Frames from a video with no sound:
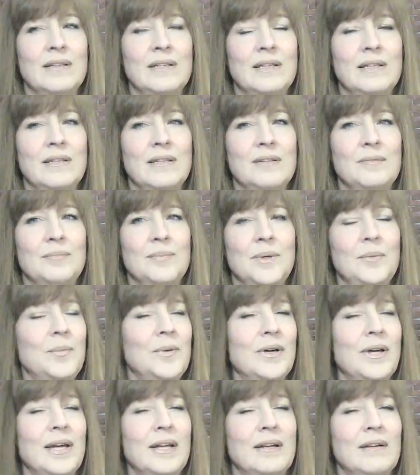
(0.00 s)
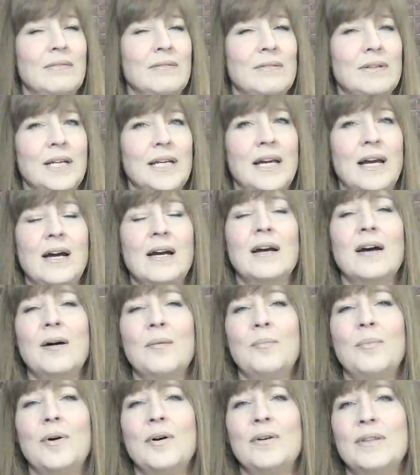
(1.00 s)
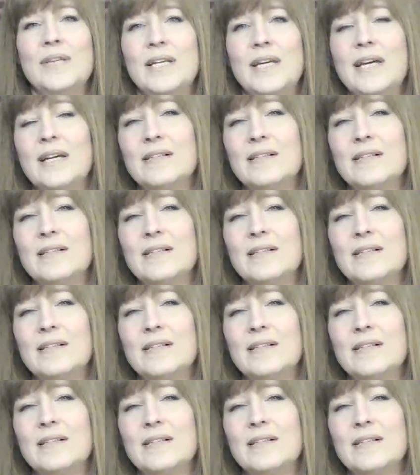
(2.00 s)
the people get really hung up on the